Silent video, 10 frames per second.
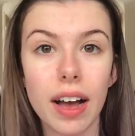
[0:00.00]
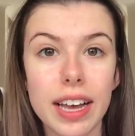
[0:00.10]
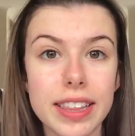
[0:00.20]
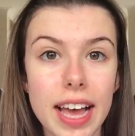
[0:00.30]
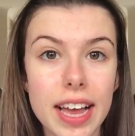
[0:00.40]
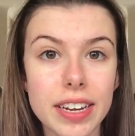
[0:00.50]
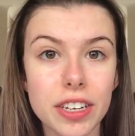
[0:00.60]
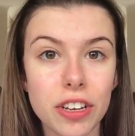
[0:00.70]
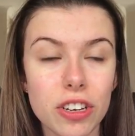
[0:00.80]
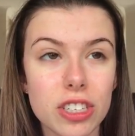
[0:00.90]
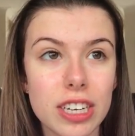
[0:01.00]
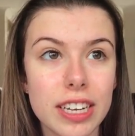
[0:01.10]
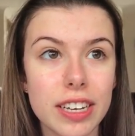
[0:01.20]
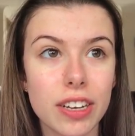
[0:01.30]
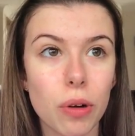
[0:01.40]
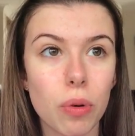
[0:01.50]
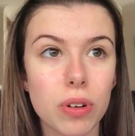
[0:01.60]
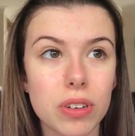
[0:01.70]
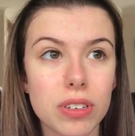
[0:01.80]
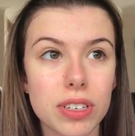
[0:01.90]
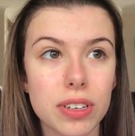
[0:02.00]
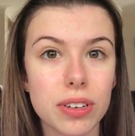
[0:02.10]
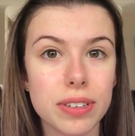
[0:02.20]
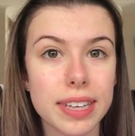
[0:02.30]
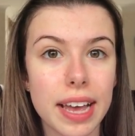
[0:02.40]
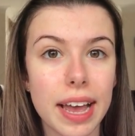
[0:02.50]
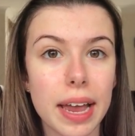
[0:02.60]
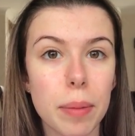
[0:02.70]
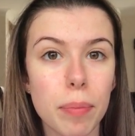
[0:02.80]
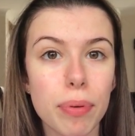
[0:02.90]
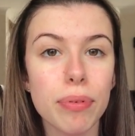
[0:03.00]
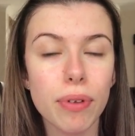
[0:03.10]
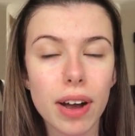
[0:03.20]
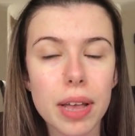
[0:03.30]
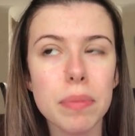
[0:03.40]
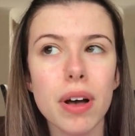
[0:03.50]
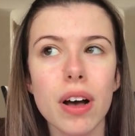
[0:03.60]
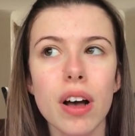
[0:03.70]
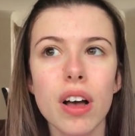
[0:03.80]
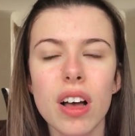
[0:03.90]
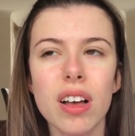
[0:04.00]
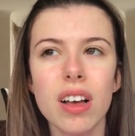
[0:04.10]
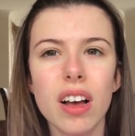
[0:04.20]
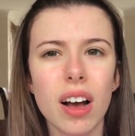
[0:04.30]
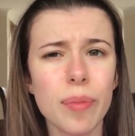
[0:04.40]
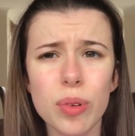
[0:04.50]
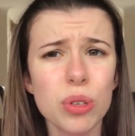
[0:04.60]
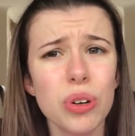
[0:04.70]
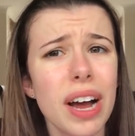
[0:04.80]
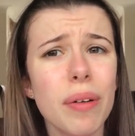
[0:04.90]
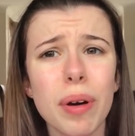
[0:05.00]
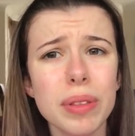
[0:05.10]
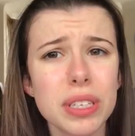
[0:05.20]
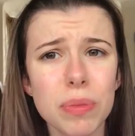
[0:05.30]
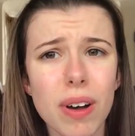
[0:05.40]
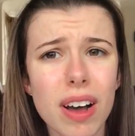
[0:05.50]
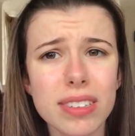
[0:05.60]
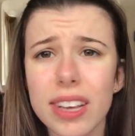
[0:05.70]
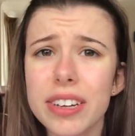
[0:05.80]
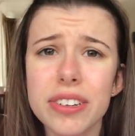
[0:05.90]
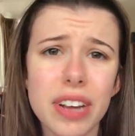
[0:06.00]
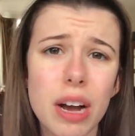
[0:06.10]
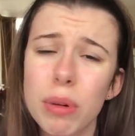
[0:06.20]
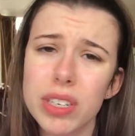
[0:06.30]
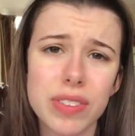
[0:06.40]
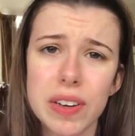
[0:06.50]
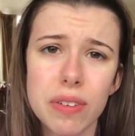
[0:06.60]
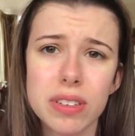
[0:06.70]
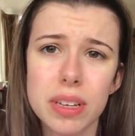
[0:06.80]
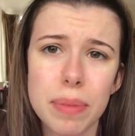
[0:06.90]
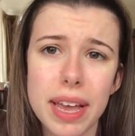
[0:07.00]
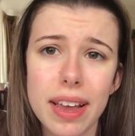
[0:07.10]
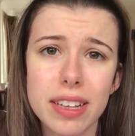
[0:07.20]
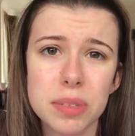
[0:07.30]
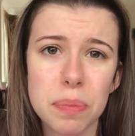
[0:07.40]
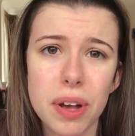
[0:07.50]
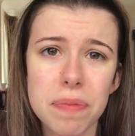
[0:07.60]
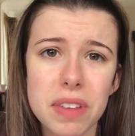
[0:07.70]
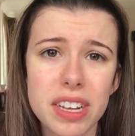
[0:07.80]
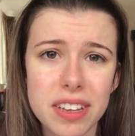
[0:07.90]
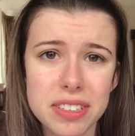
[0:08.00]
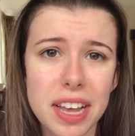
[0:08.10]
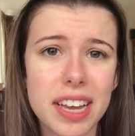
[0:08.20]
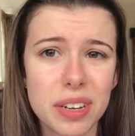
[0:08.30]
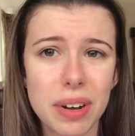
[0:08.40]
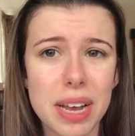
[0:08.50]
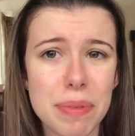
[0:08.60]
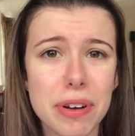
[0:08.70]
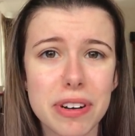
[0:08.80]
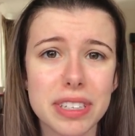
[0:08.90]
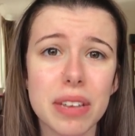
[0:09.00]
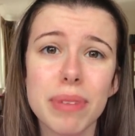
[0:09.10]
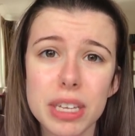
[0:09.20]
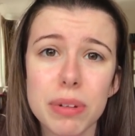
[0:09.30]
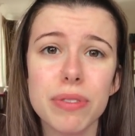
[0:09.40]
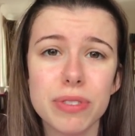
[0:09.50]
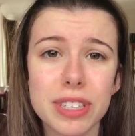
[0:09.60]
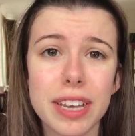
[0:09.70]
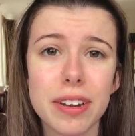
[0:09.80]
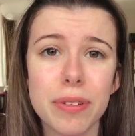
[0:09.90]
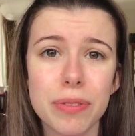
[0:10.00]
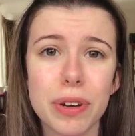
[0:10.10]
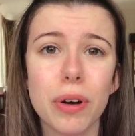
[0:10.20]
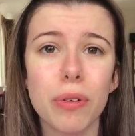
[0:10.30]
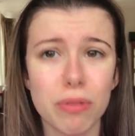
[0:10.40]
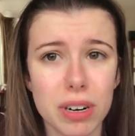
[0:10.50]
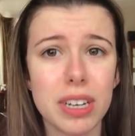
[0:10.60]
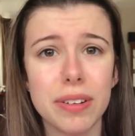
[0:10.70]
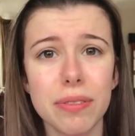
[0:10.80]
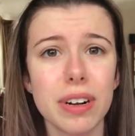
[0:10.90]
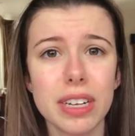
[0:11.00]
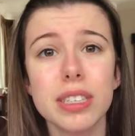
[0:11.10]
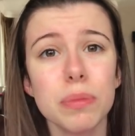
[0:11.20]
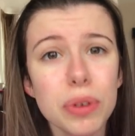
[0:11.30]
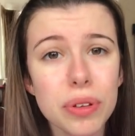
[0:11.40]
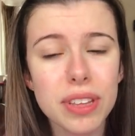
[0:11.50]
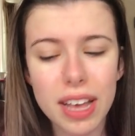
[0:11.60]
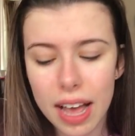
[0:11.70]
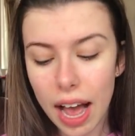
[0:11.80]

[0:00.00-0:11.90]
I then usually go on to use a primer. I'm not sure how well this works. I don't know how much of a difference it makes, but I use it anyway because it makes my skin feel really, really smooth.